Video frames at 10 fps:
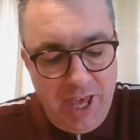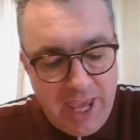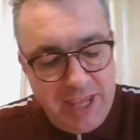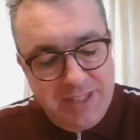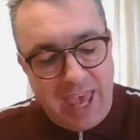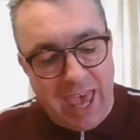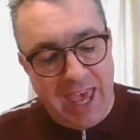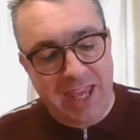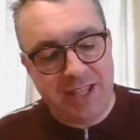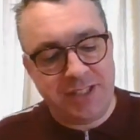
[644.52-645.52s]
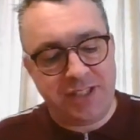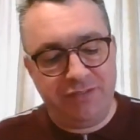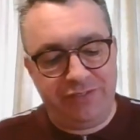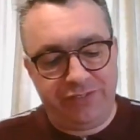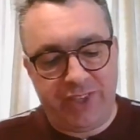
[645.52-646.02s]
His hands
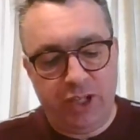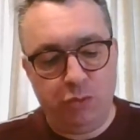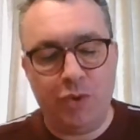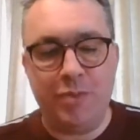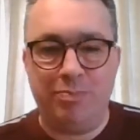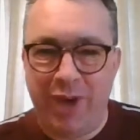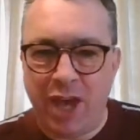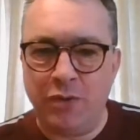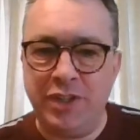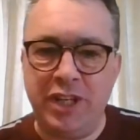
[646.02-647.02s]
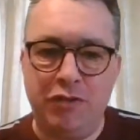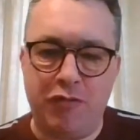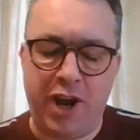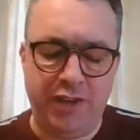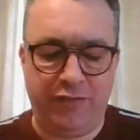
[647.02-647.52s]
and feet were bound in
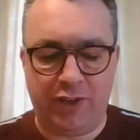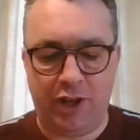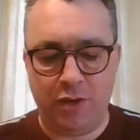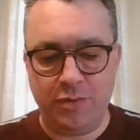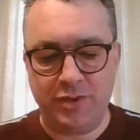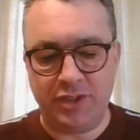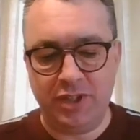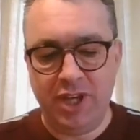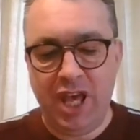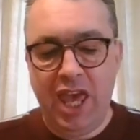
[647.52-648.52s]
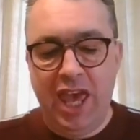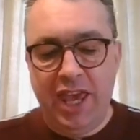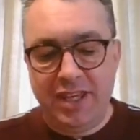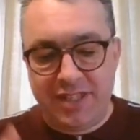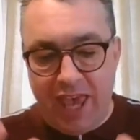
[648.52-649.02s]
grave clothes.
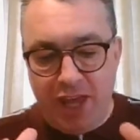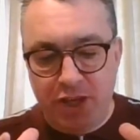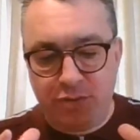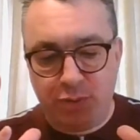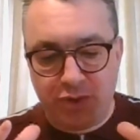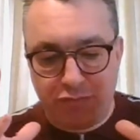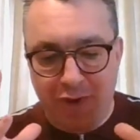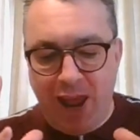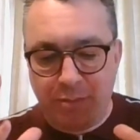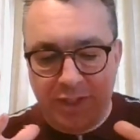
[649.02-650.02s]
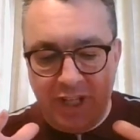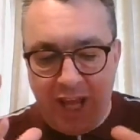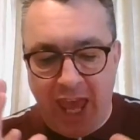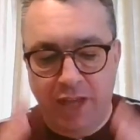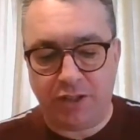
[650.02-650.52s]
His head was wrapped in a
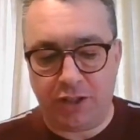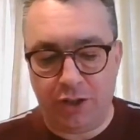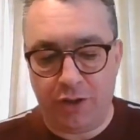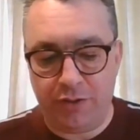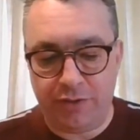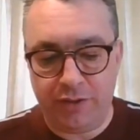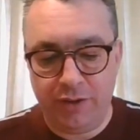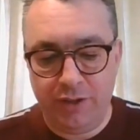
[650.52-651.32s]
headcloth.